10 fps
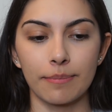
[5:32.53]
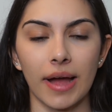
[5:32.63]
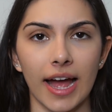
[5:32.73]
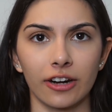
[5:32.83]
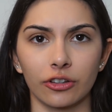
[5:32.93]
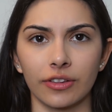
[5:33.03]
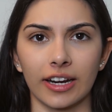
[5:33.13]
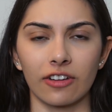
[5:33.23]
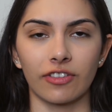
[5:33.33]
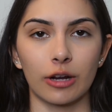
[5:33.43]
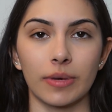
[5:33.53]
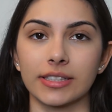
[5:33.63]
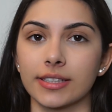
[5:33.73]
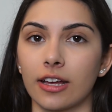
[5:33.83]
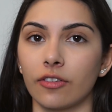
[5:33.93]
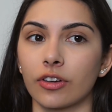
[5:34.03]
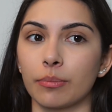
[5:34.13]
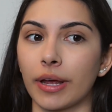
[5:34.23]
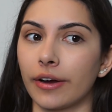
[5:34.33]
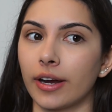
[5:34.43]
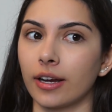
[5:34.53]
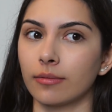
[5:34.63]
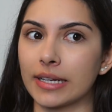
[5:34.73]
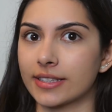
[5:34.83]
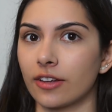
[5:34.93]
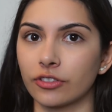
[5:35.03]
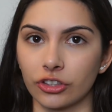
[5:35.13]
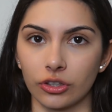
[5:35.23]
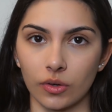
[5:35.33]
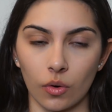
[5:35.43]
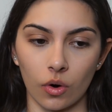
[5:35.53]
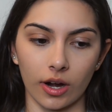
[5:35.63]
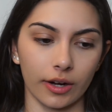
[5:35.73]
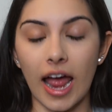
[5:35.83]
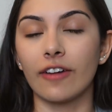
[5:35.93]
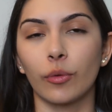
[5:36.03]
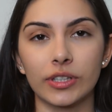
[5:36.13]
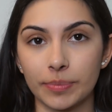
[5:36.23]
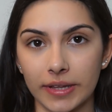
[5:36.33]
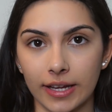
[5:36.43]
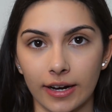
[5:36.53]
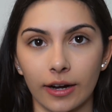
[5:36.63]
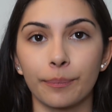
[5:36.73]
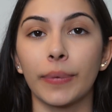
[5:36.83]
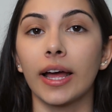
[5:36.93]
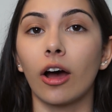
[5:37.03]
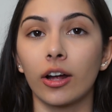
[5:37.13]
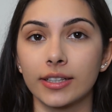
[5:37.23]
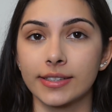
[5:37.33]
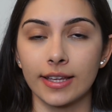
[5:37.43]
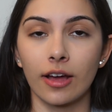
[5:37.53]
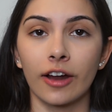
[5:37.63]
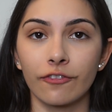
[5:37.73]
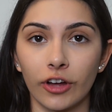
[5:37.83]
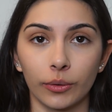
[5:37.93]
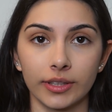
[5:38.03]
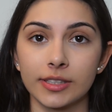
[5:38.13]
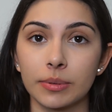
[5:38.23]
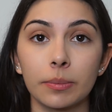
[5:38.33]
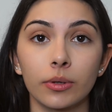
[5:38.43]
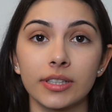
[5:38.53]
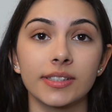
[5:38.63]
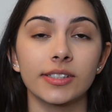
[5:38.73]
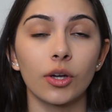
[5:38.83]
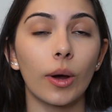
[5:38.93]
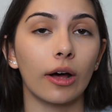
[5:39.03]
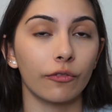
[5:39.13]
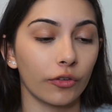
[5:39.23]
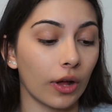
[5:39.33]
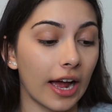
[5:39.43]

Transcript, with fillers: bad or that I find myself comparing myself to or everyone's been there but honestly unfollowing these people is so helpful.